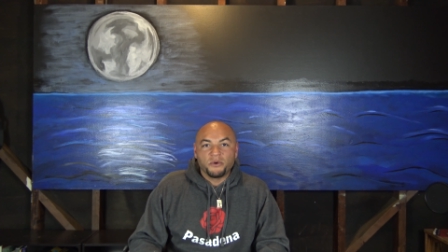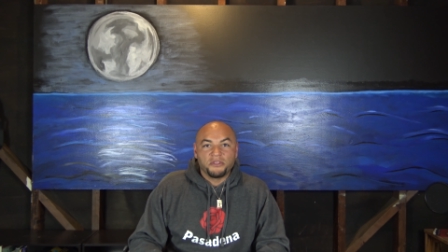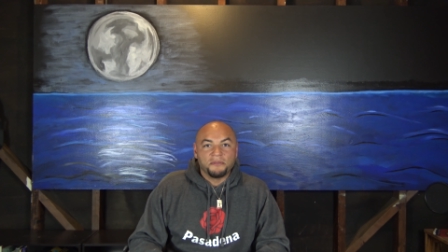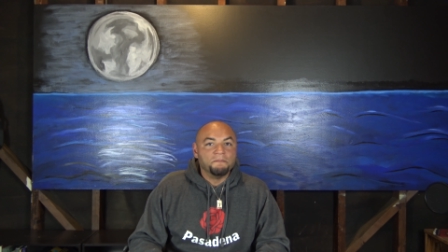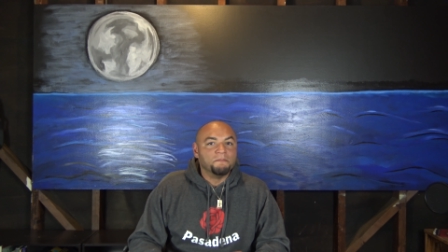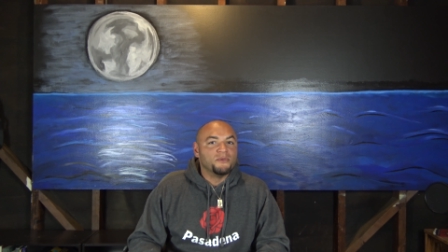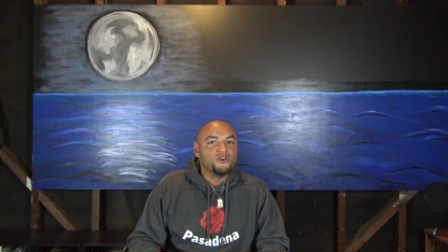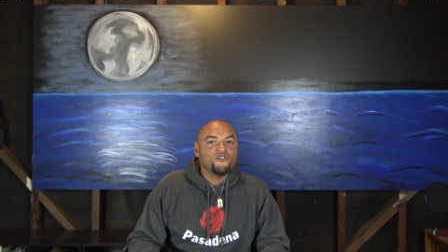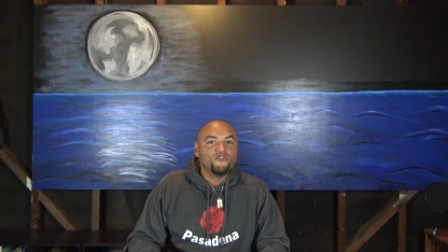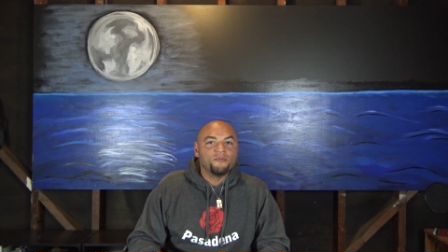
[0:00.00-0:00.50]
with
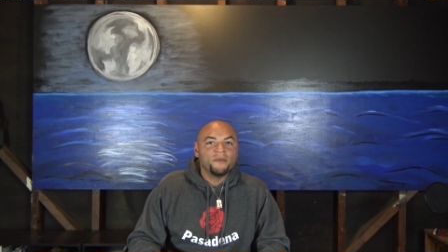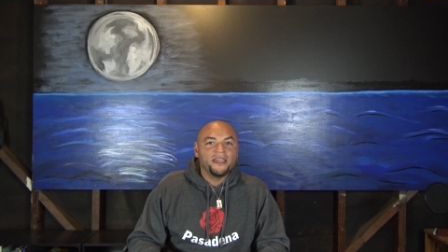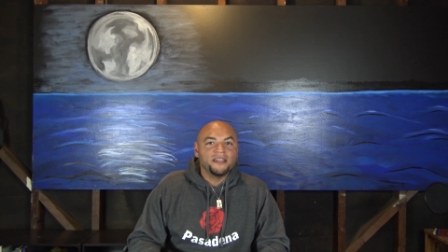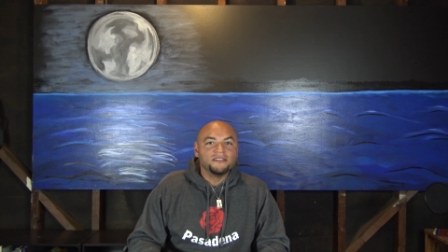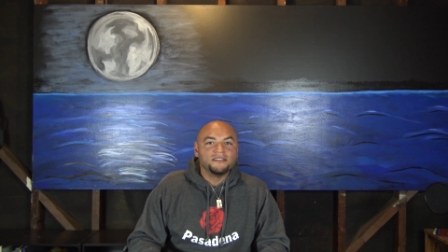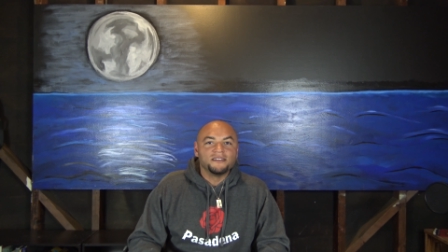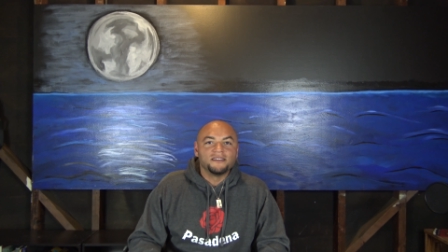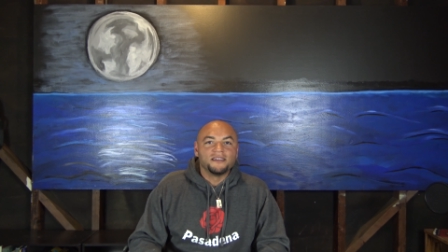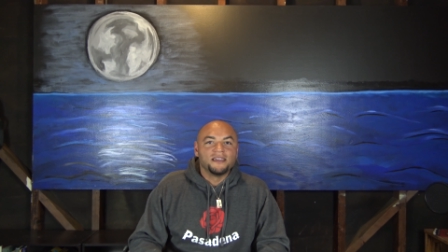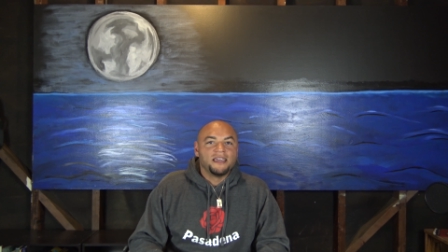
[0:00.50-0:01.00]

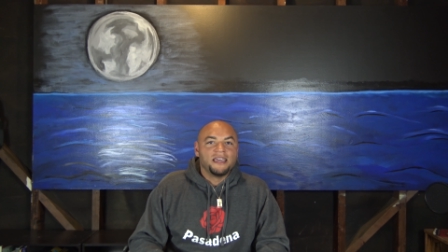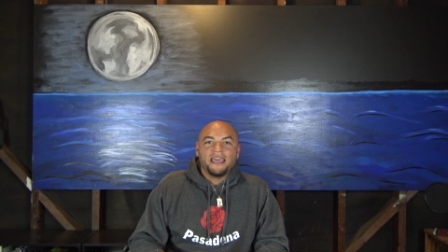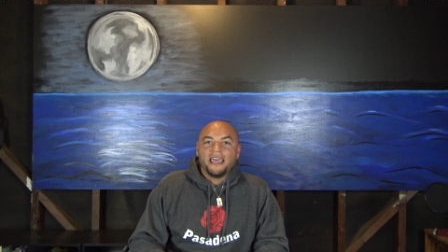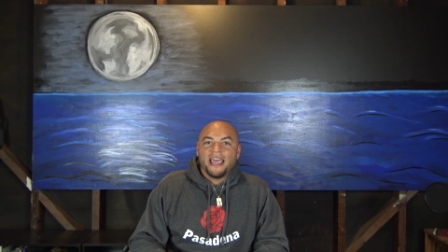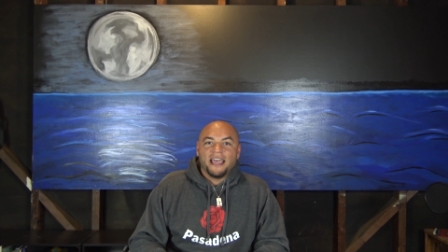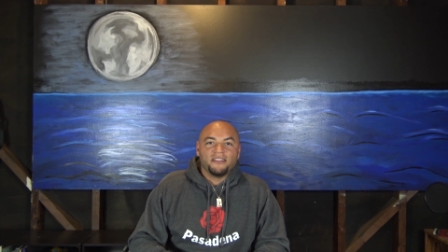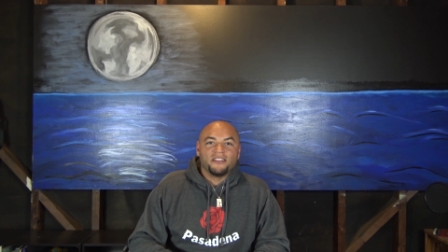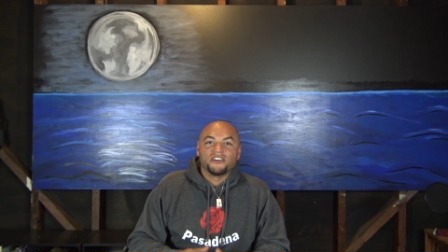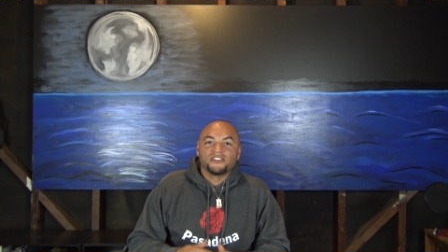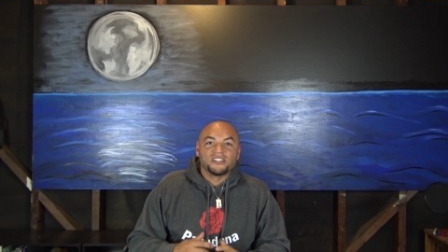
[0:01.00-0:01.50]
movement
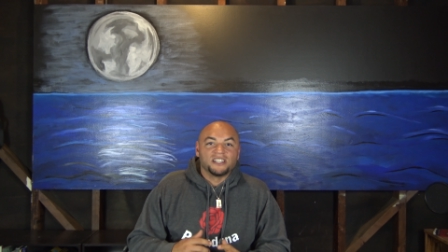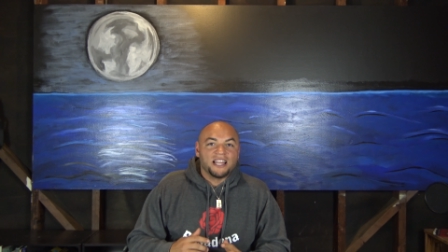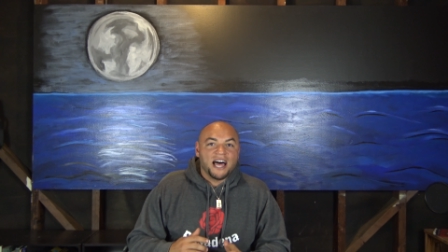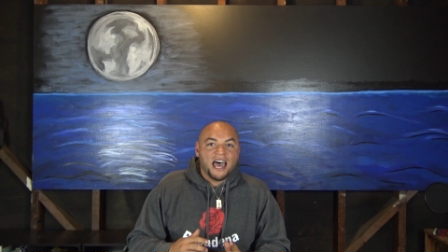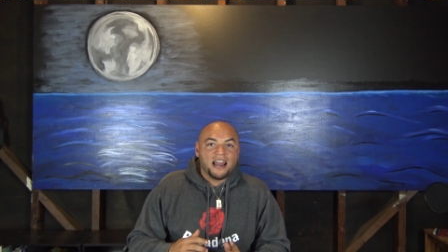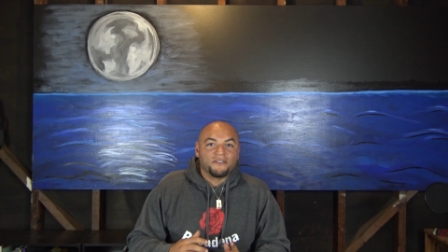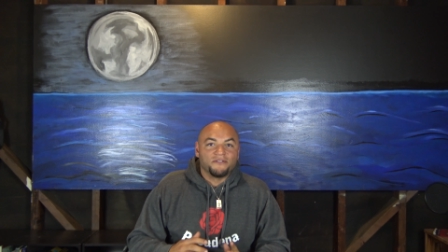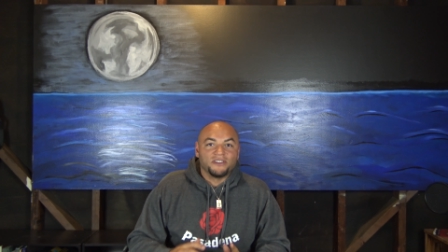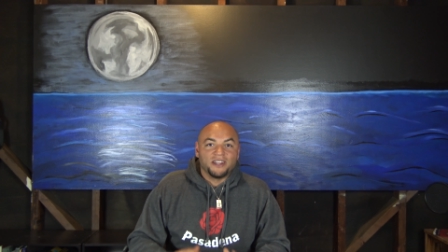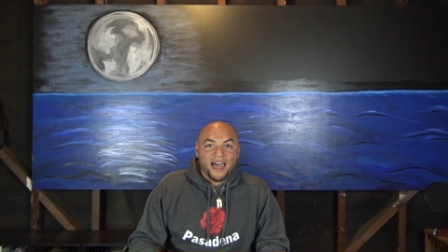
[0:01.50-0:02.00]
and there's a
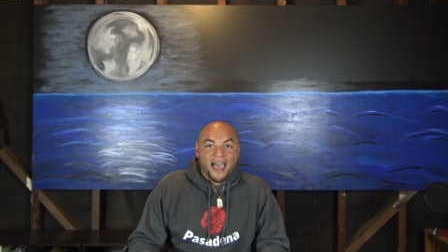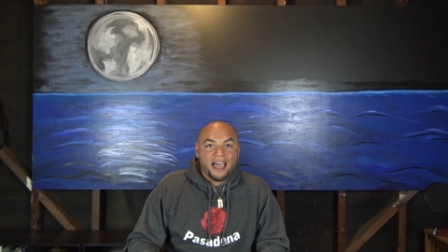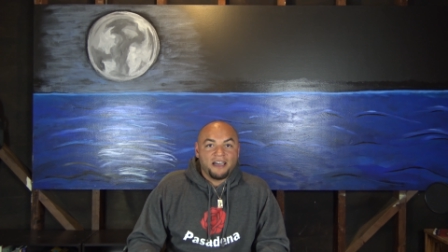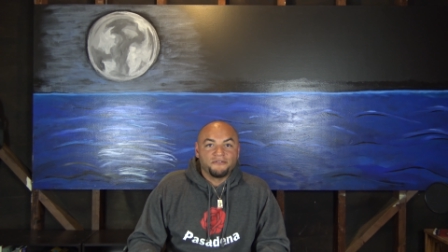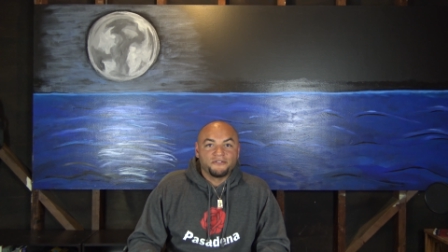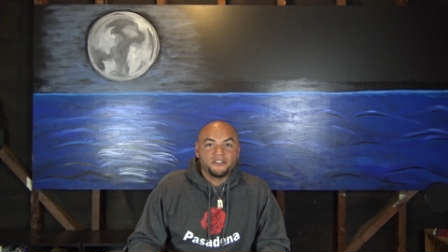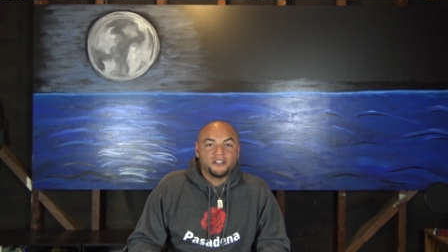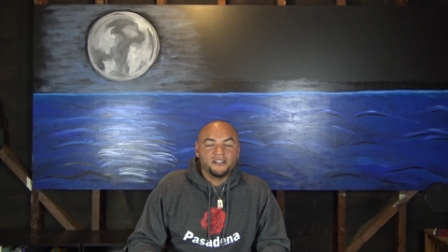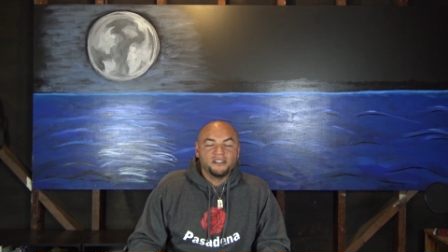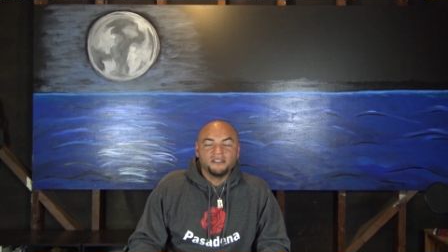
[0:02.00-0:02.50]
lot of
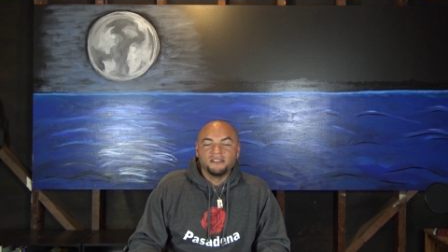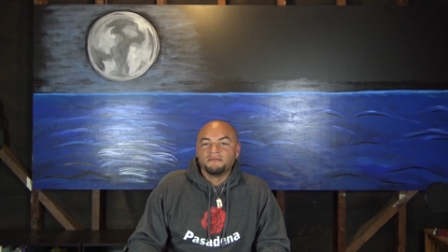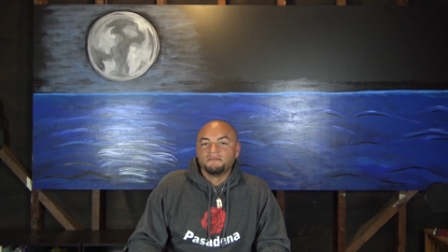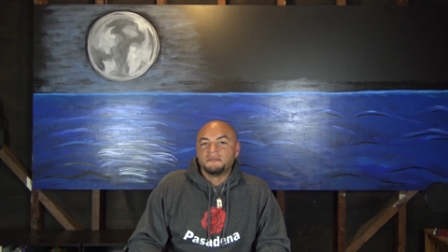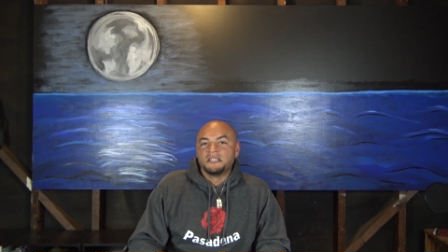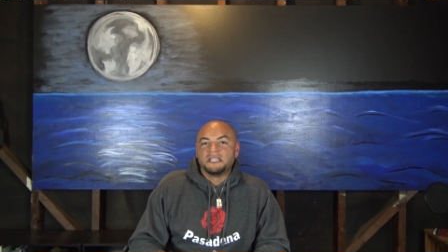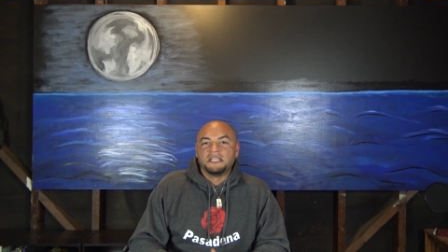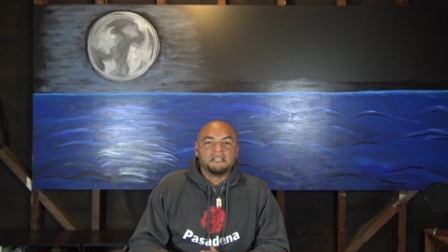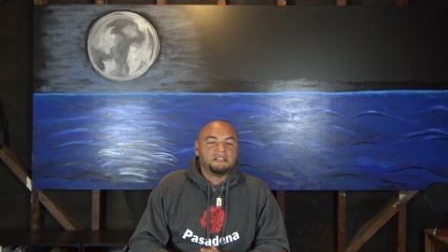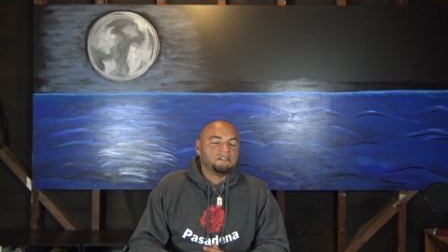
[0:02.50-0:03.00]
laughter,
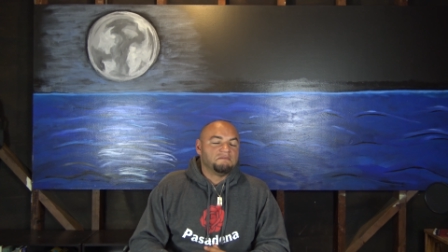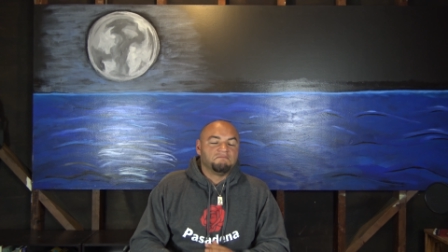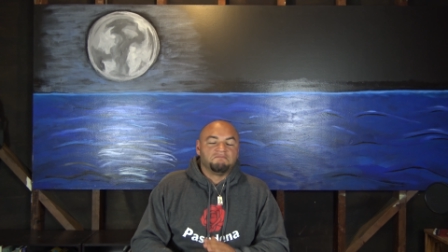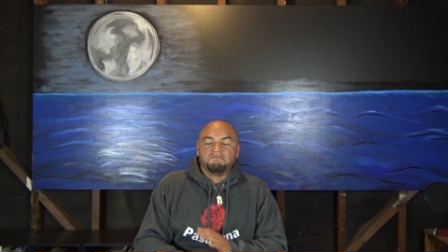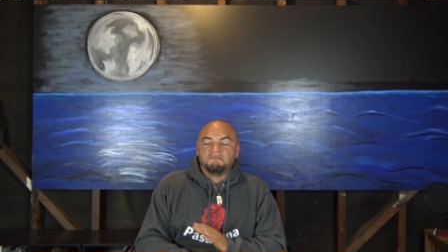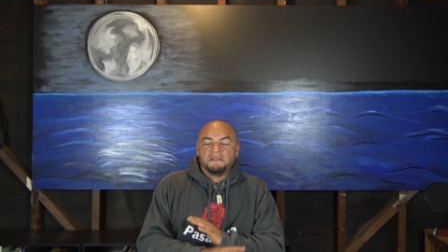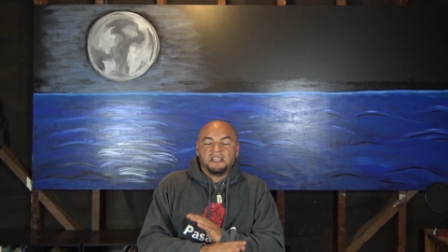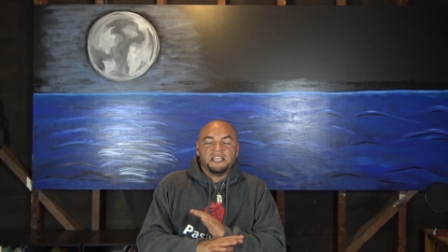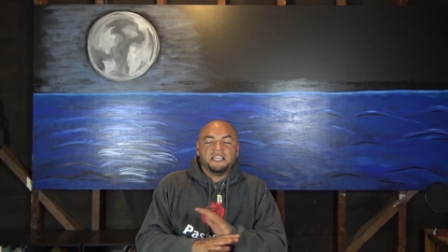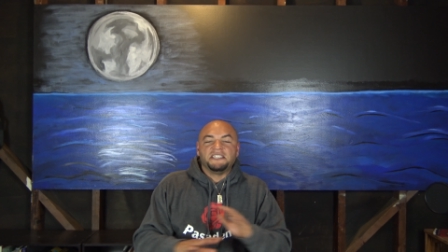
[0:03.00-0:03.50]

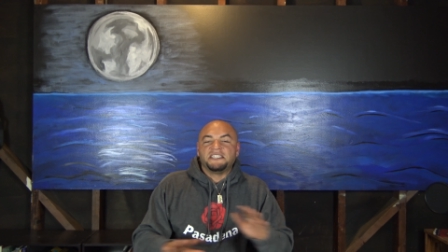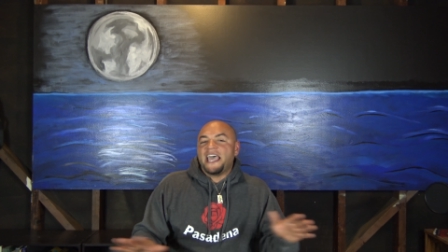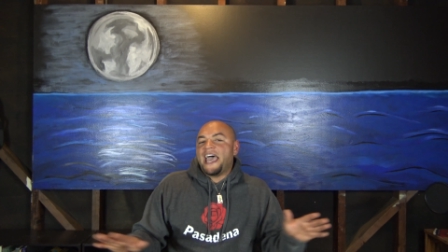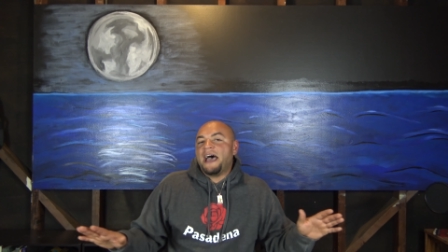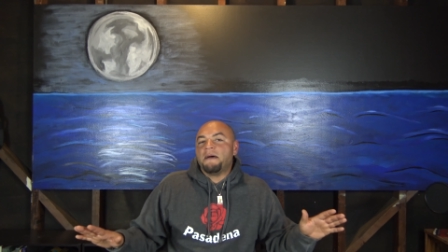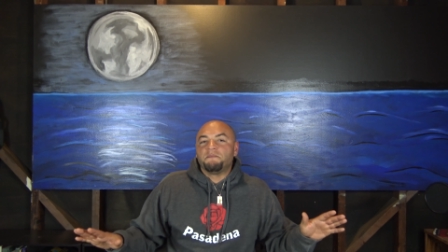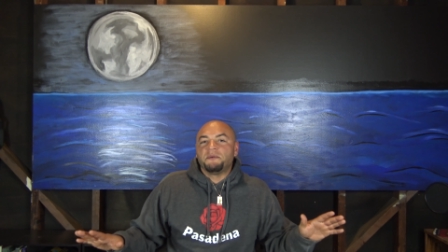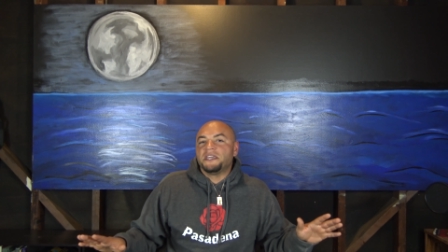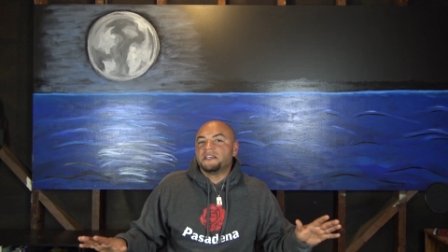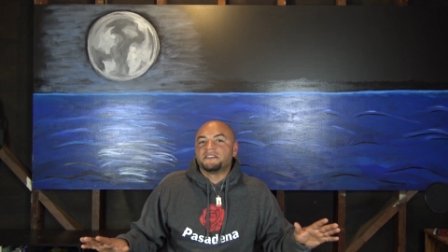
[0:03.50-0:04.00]
he's
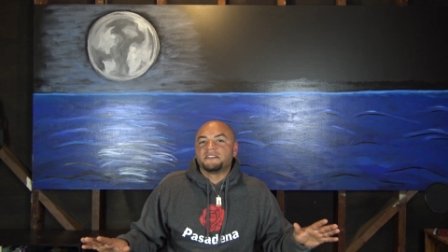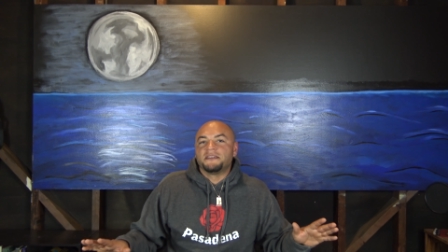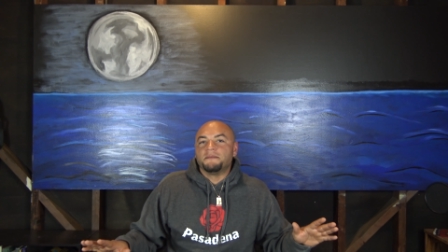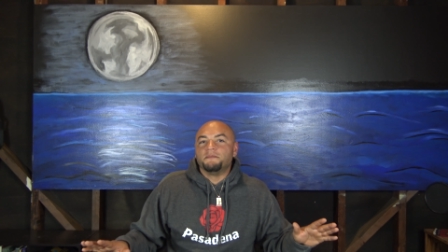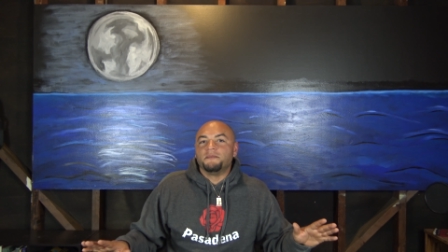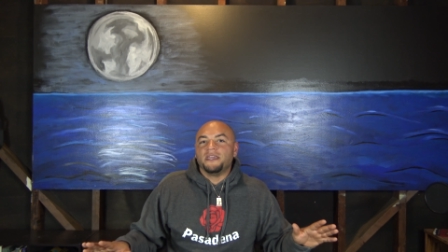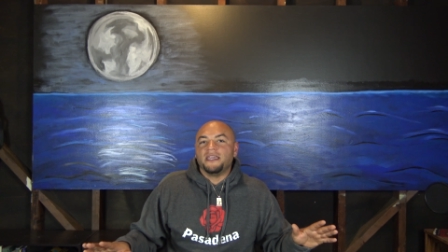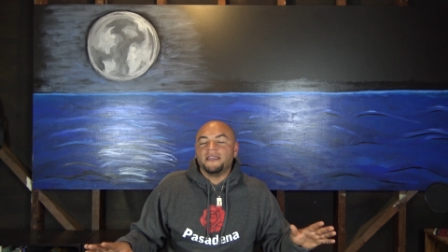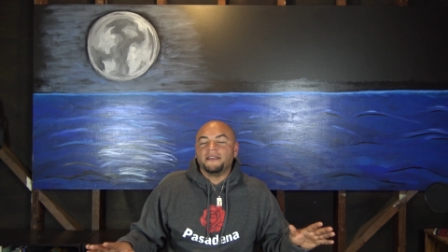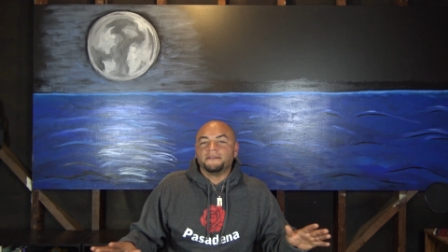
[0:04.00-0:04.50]
happy as can
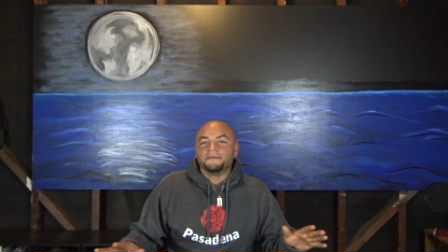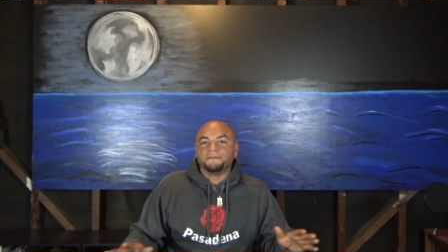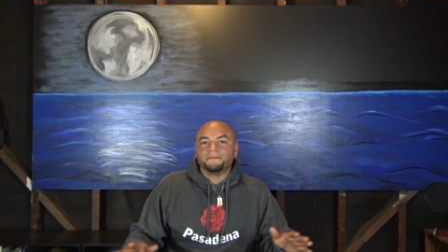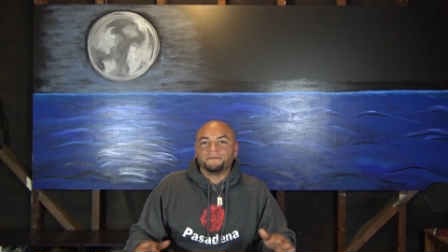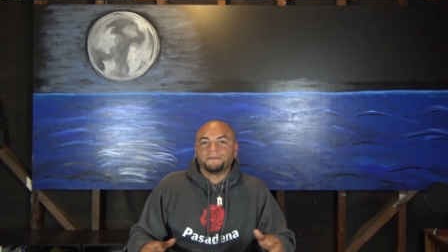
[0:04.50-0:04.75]
be.